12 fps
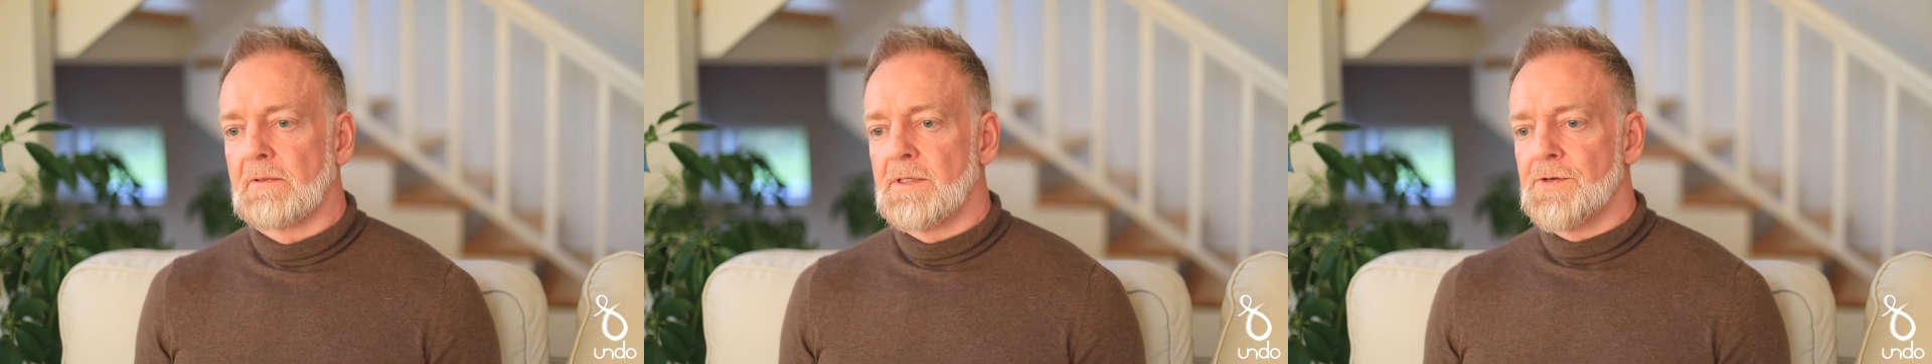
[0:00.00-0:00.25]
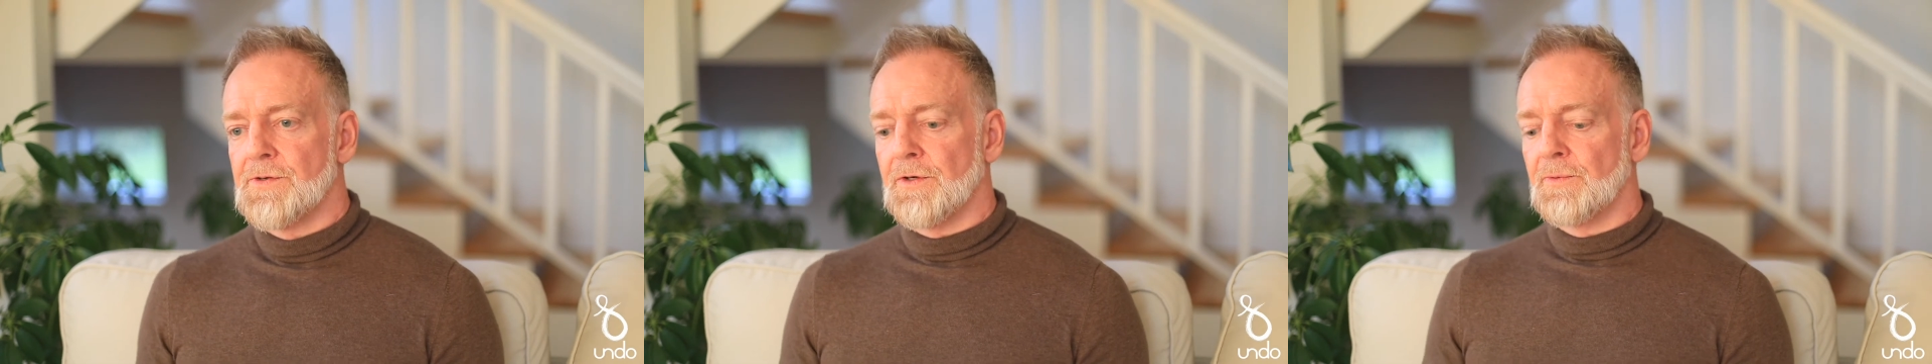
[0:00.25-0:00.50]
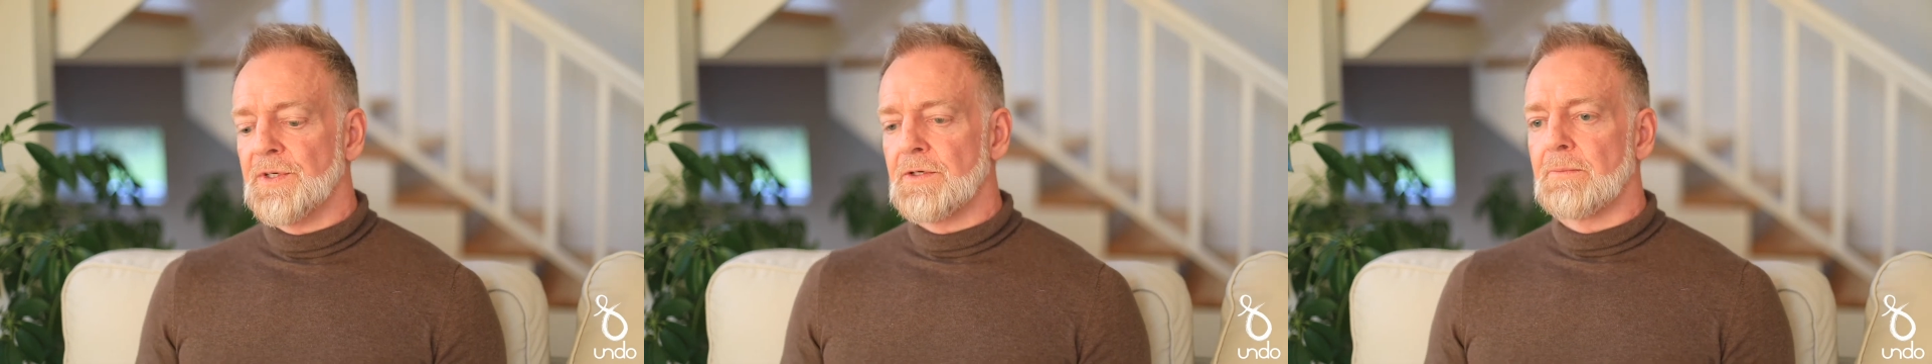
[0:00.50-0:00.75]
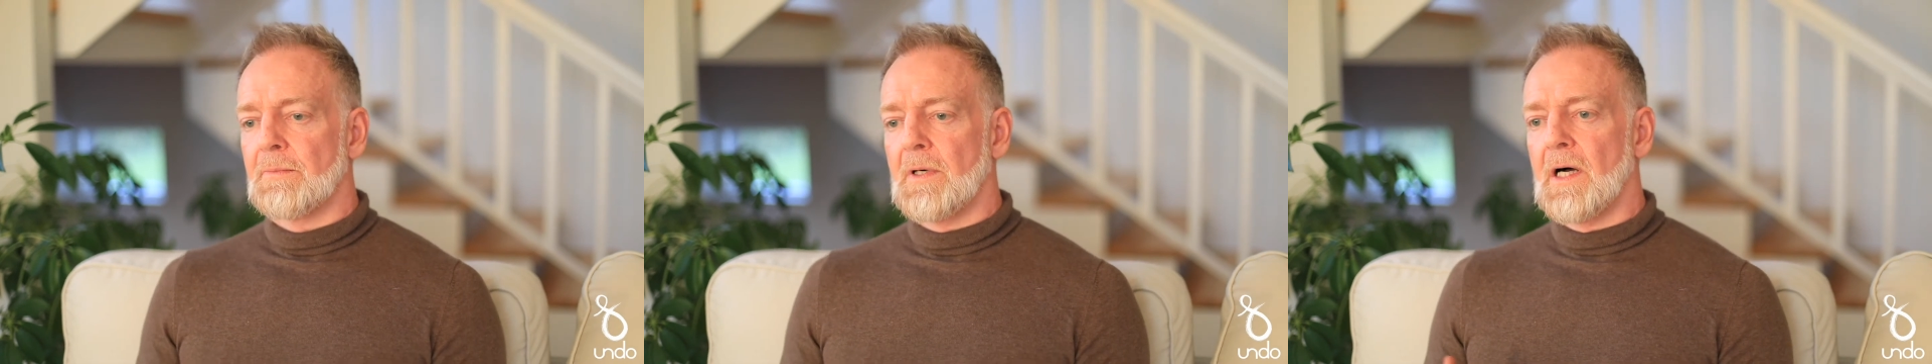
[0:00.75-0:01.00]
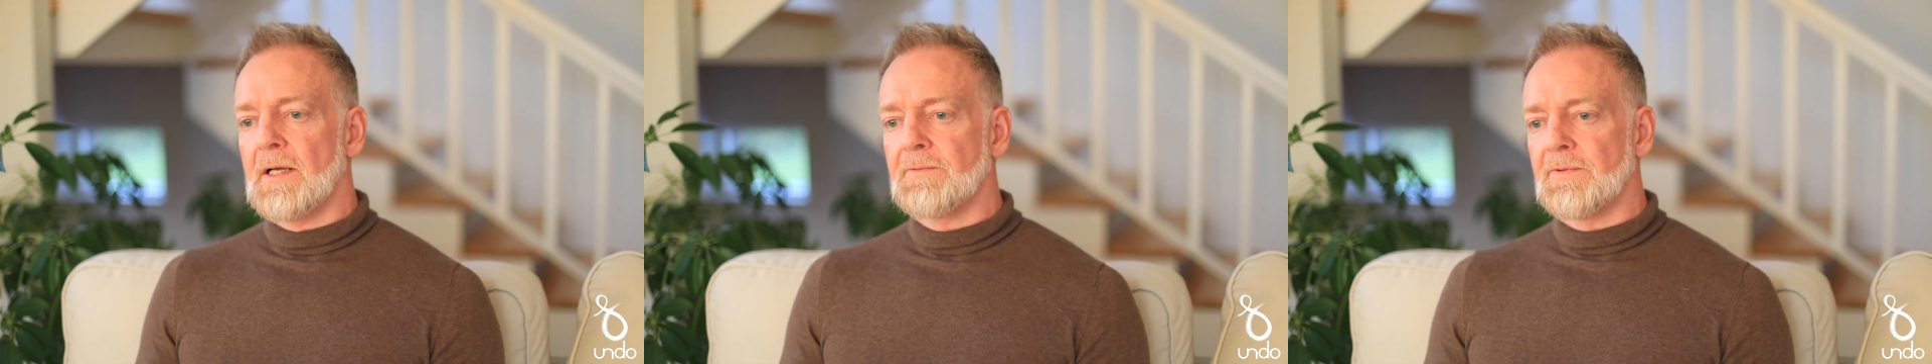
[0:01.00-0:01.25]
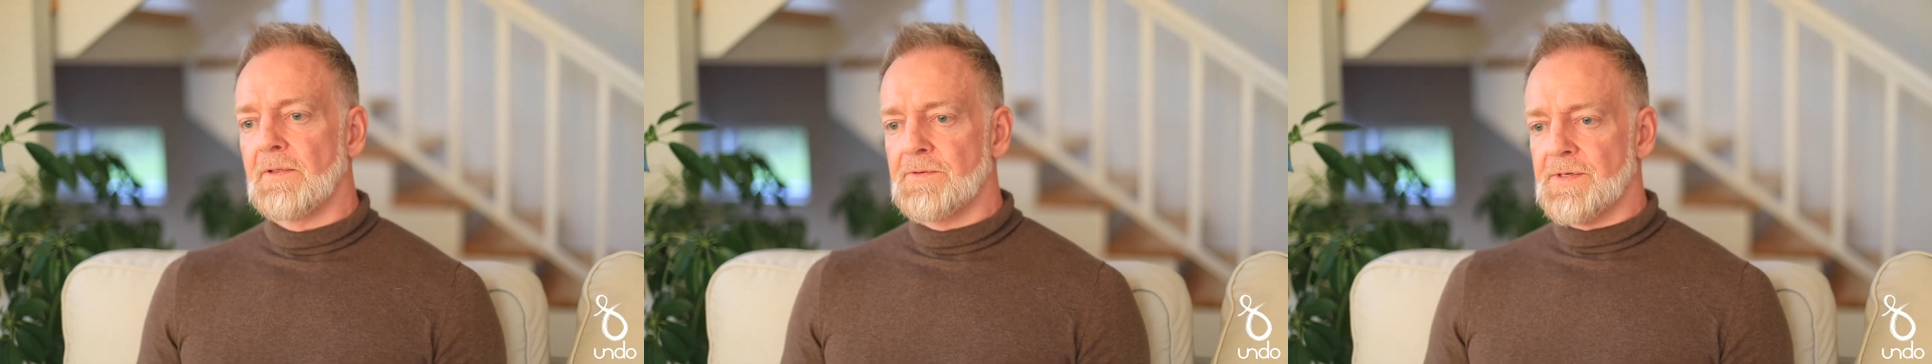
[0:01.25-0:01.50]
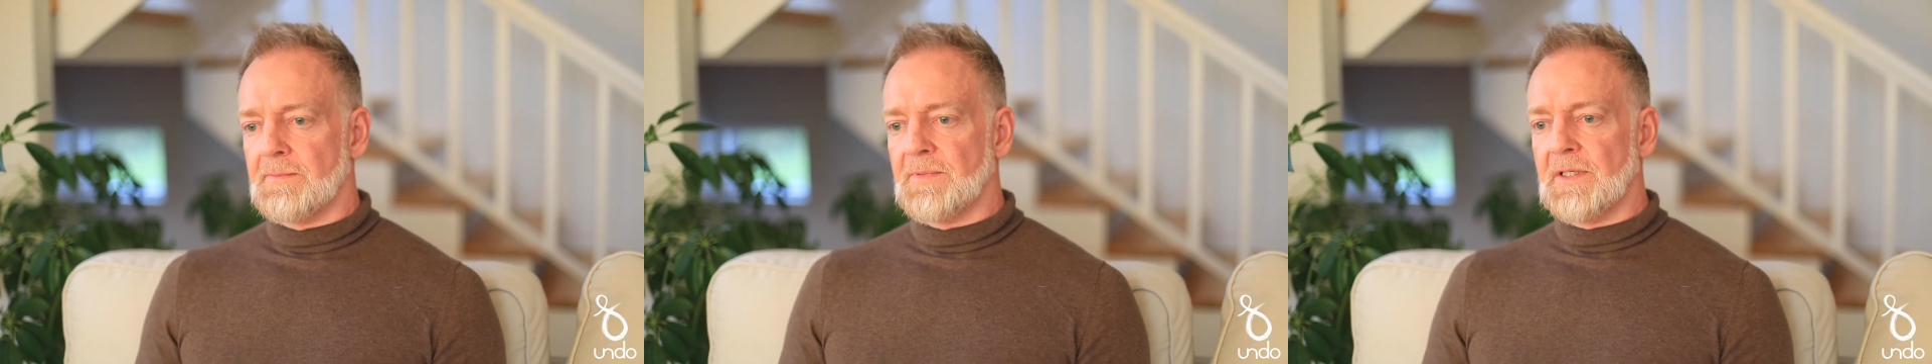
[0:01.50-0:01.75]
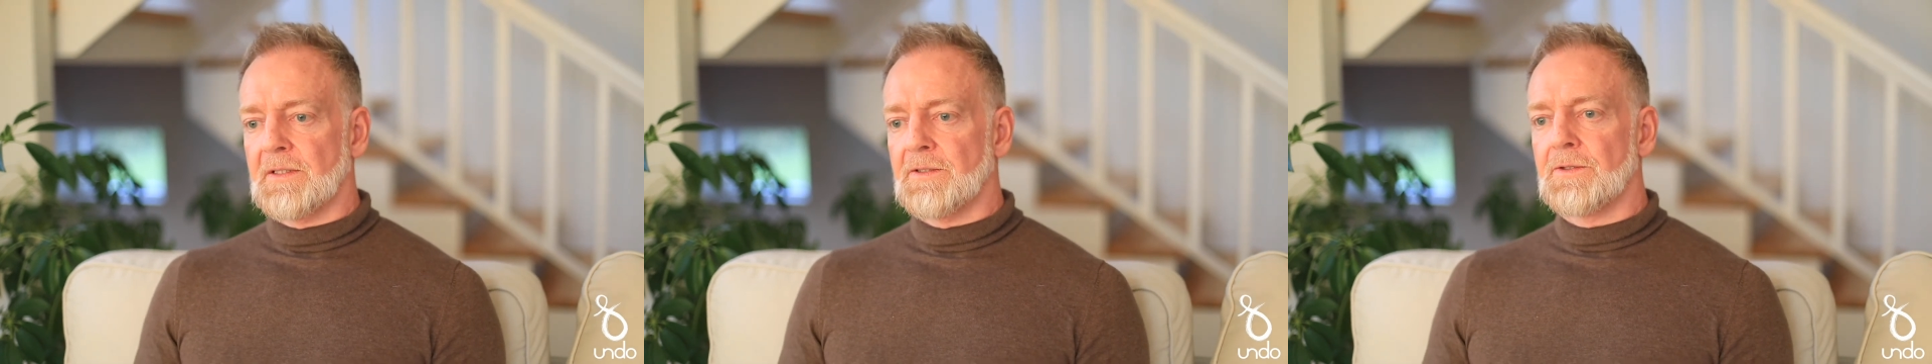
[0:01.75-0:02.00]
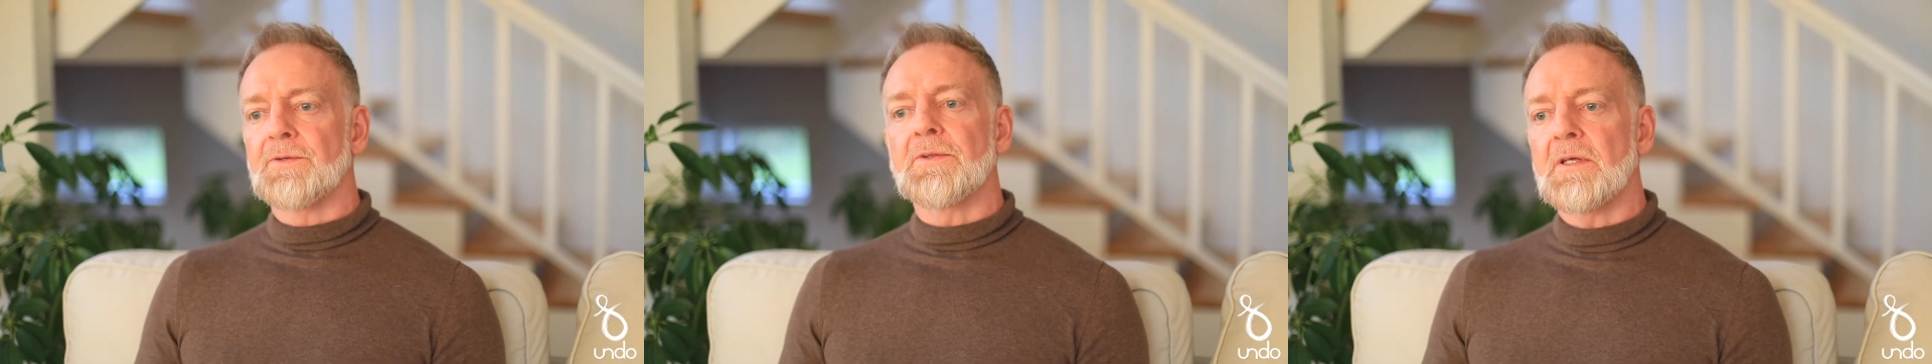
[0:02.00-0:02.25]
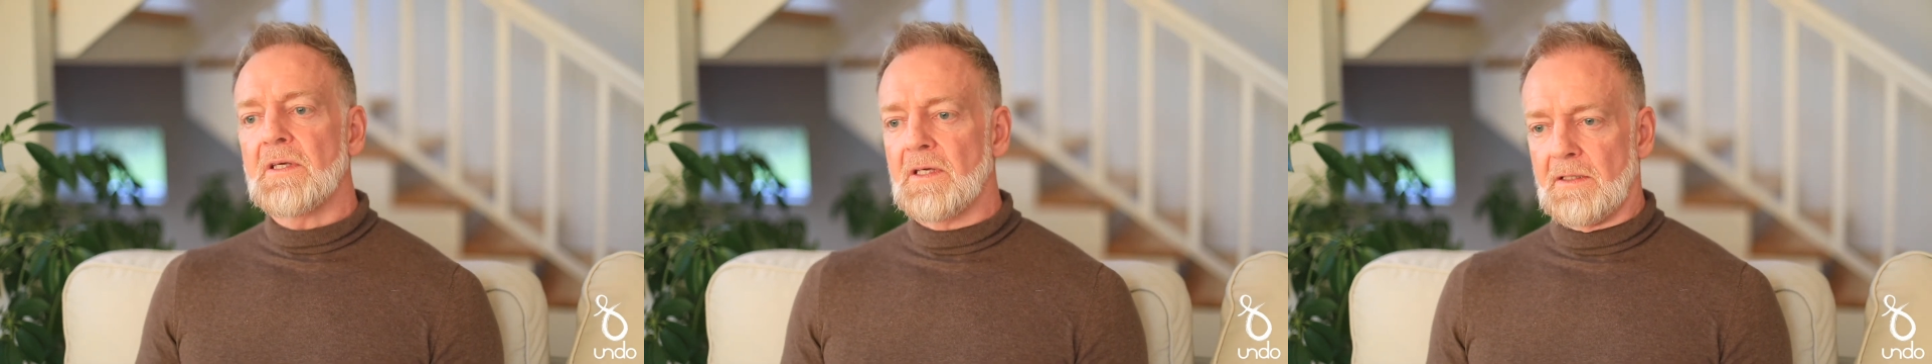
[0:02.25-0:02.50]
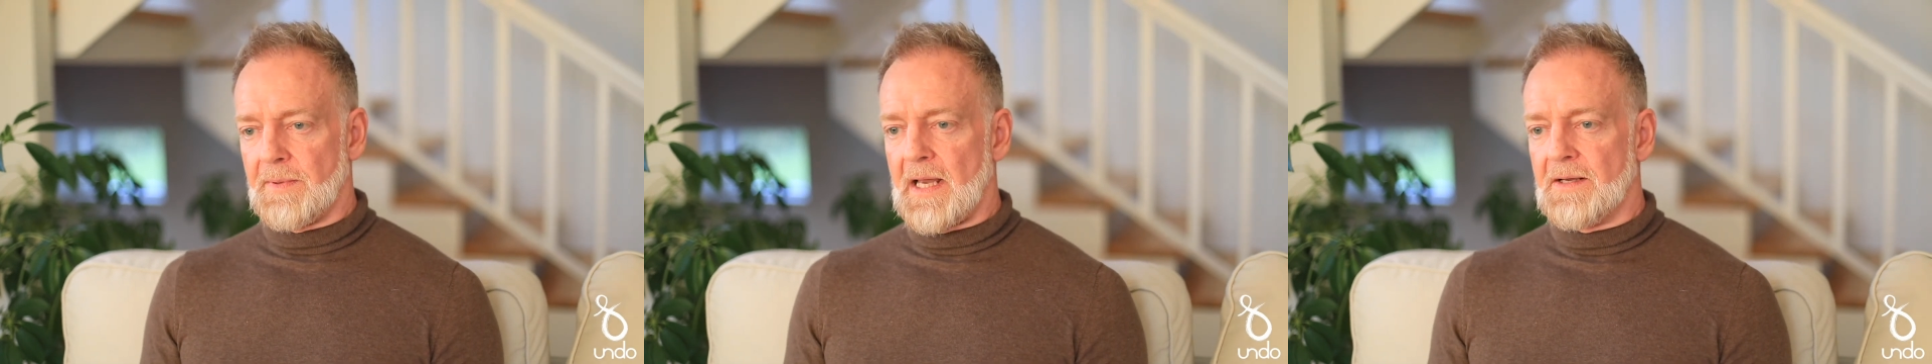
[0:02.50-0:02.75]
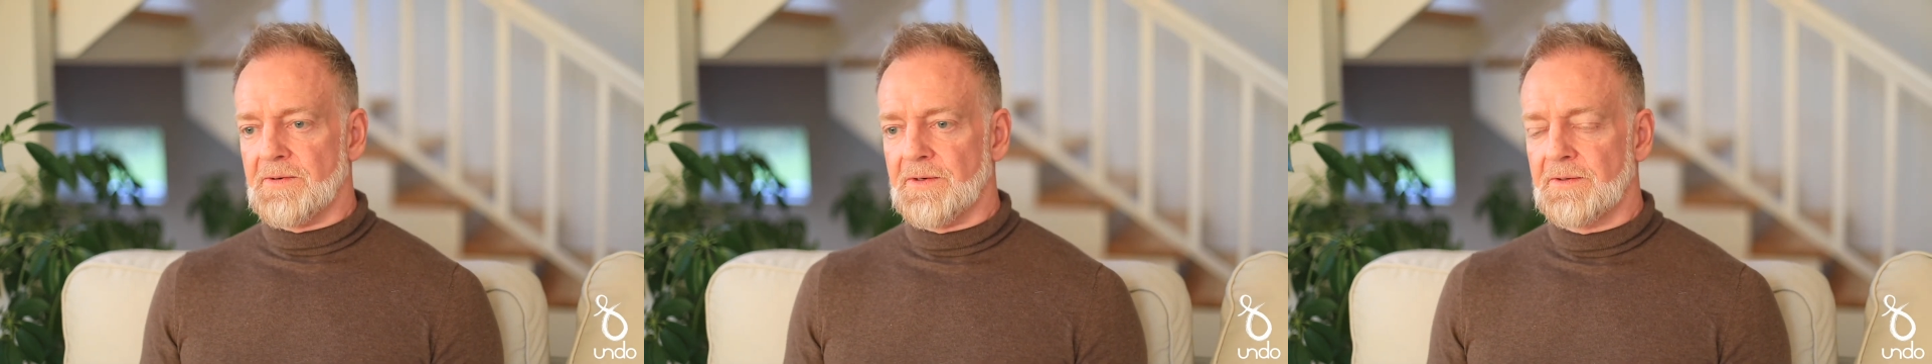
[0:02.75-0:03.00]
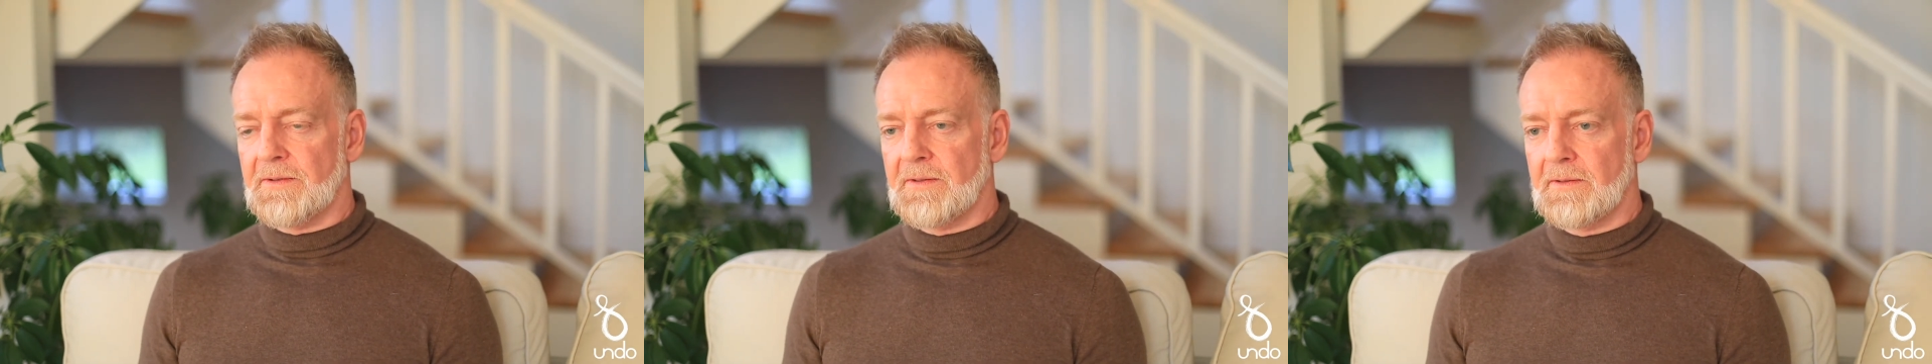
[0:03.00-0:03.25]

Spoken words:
So when you're mindful of something, you're thinking about it.